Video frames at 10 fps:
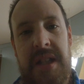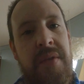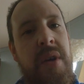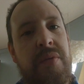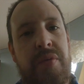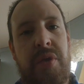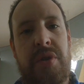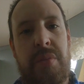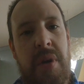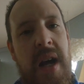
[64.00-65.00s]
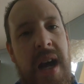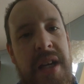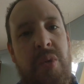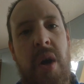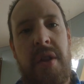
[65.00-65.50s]
save up for some high
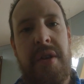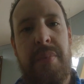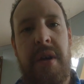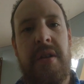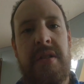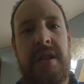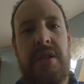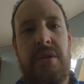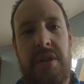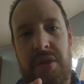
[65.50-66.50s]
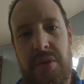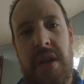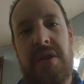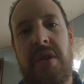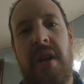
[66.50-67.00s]
quality parts that you can
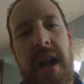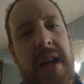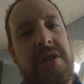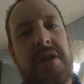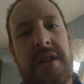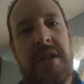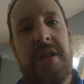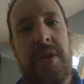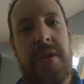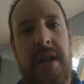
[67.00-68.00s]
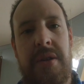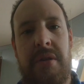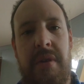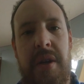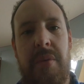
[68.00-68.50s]
trust are actually going to go together the
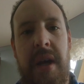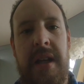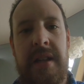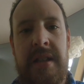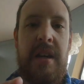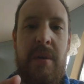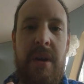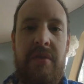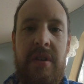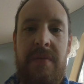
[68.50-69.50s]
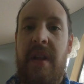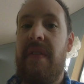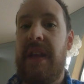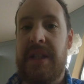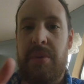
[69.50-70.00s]
right way. However,
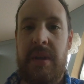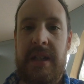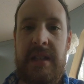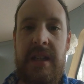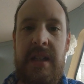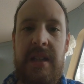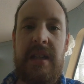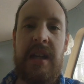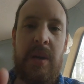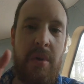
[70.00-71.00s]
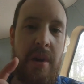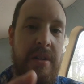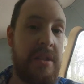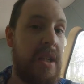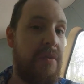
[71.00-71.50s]
that's what I did, and I wanted
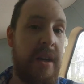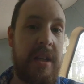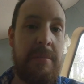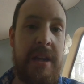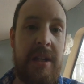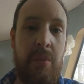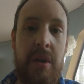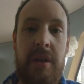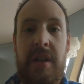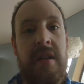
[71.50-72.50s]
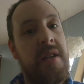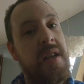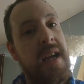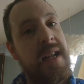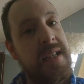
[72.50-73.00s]
to see if I could make it work.
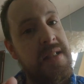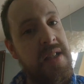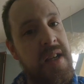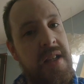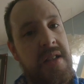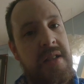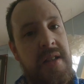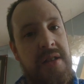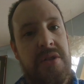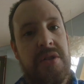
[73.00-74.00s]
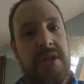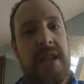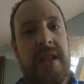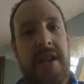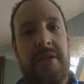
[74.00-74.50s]
And I did, as you'll
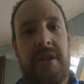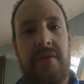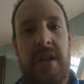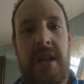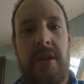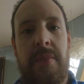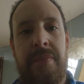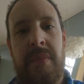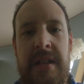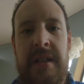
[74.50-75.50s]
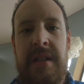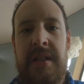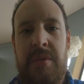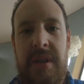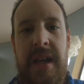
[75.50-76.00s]
see later in the video.
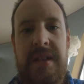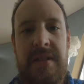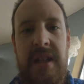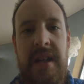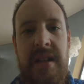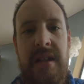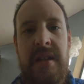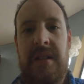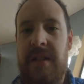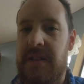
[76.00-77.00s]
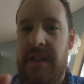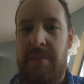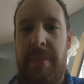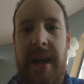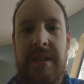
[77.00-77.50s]
With that said, let's
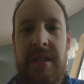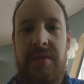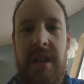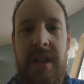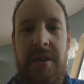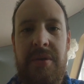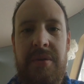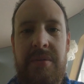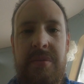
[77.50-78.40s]
get back to the video.